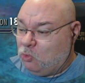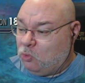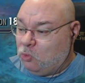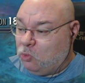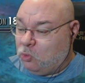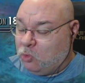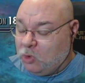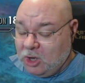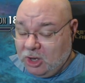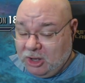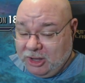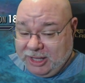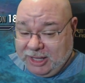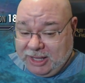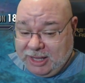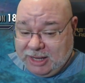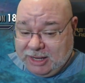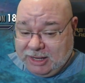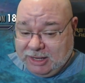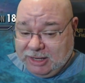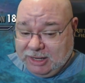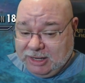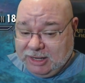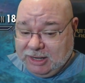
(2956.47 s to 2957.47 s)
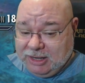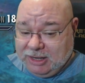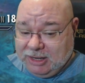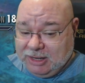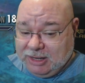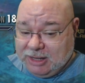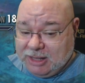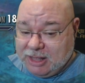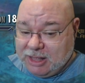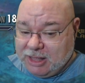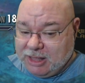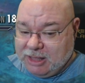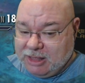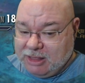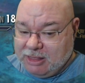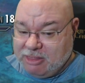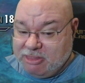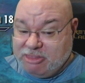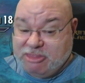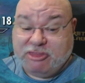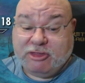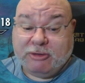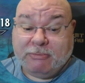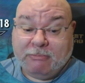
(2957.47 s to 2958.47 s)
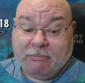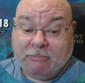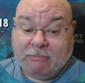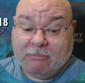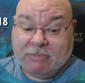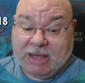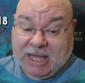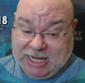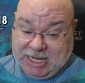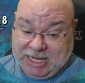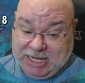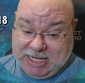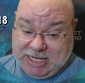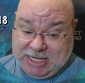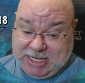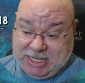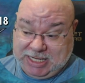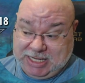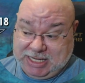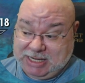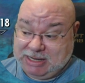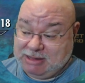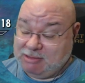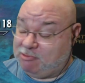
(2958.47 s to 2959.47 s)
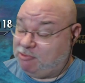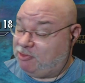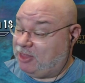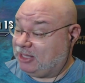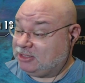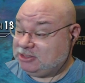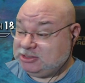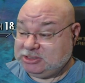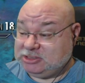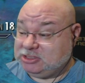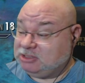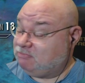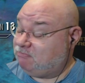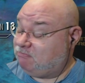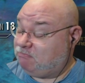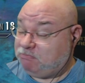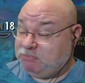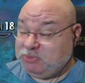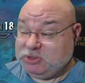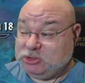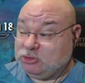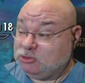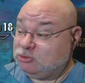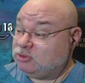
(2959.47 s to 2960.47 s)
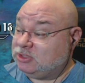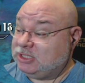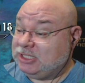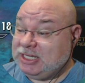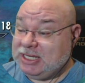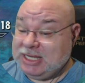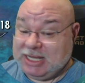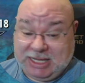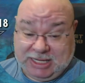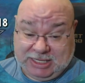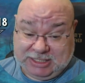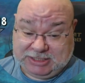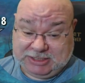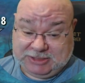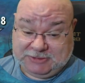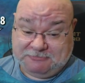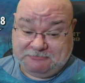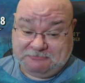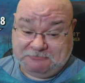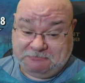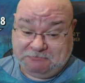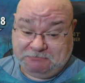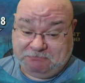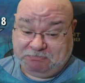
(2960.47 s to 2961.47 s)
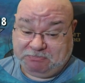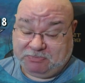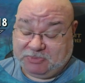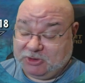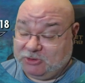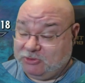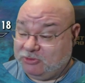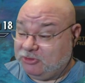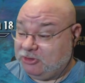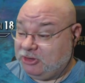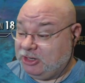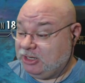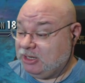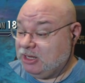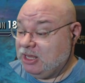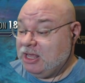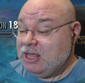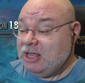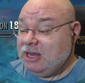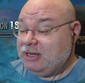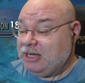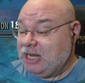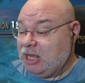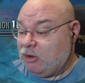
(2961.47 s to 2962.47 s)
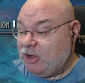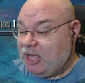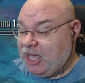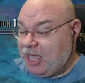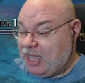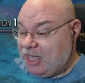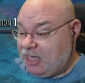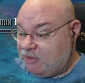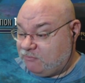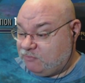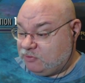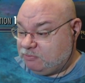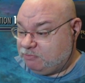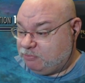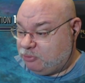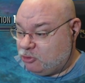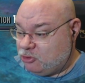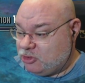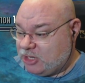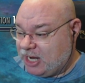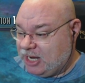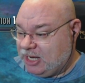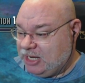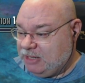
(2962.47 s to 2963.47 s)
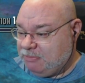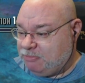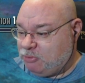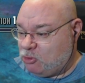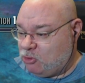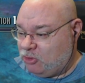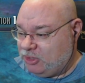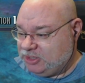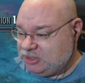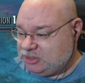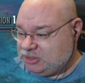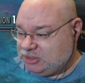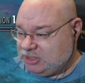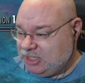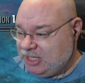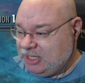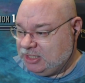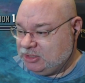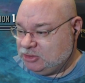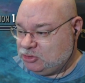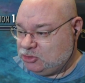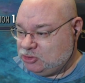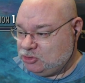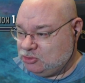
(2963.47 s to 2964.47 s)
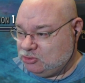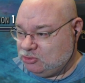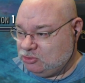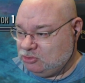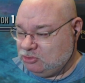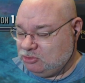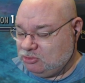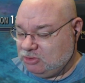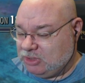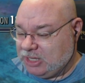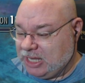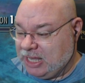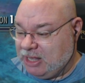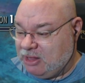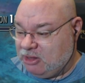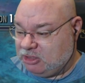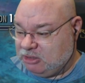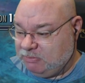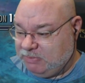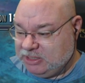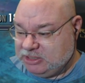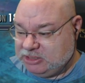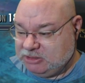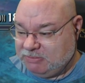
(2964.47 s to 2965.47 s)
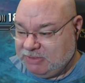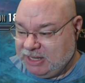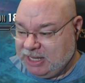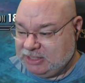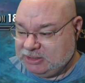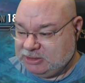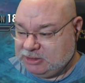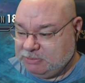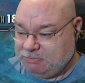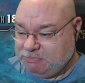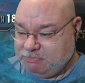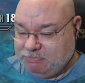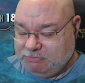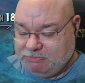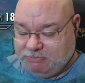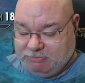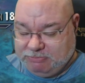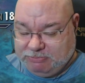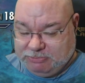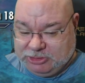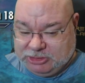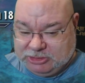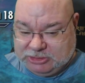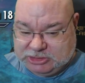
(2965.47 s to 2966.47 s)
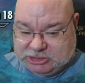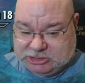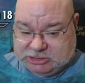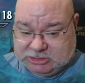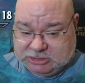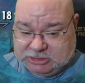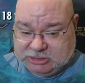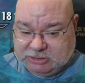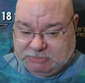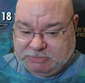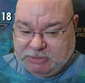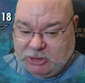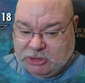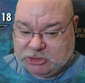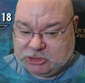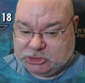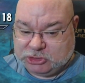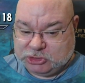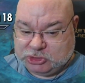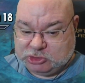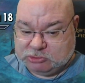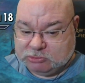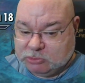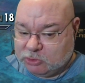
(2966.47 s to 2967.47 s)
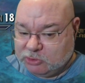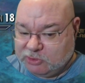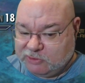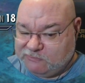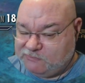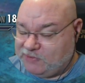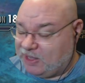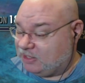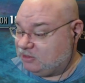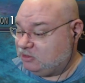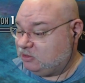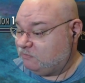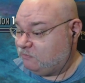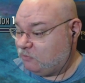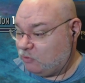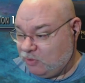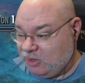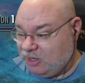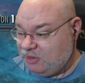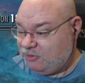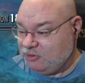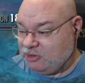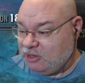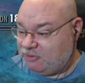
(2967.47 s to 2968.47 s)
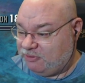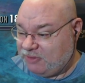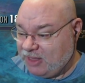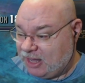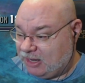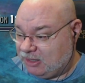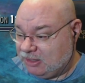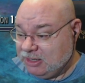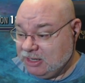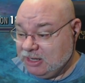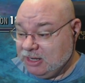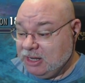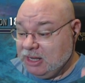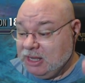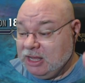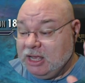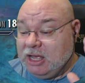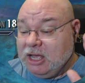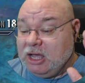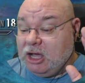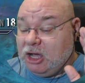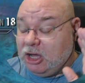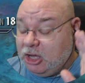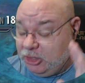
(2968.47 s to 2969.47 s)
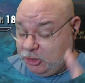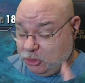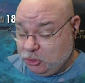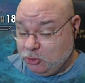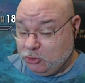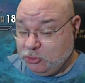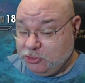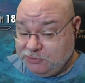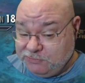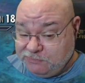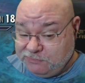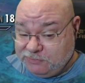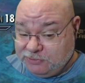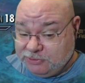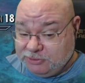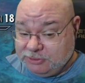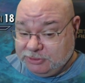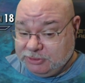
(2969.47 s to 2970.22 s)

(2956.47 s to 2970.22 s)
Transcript: Why? The money. That's purely it. Right? Now, I haven't put any points into Alchemy to make the potions more effective or anything like that. I could have,